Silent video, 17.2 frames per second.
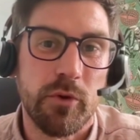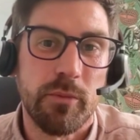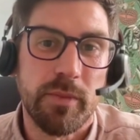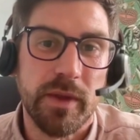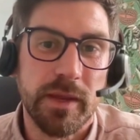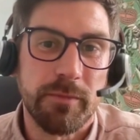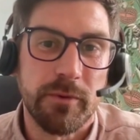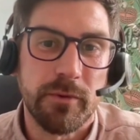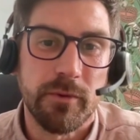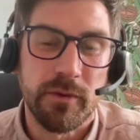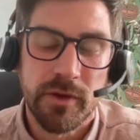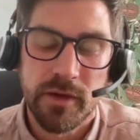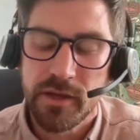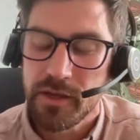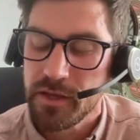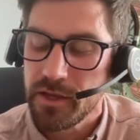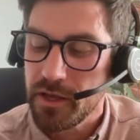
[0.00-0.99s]
people
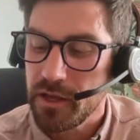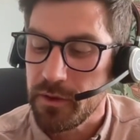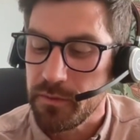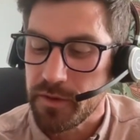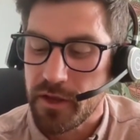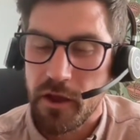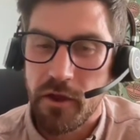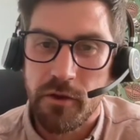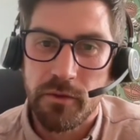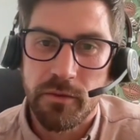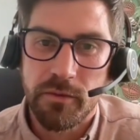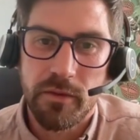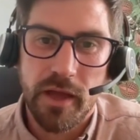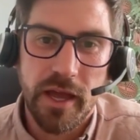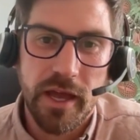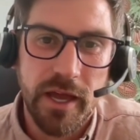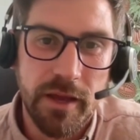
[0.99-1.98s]
who are
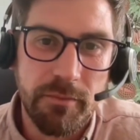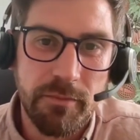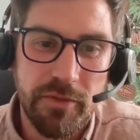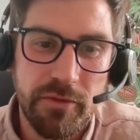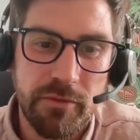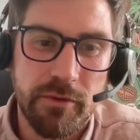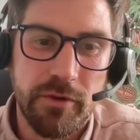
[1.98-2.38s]
going through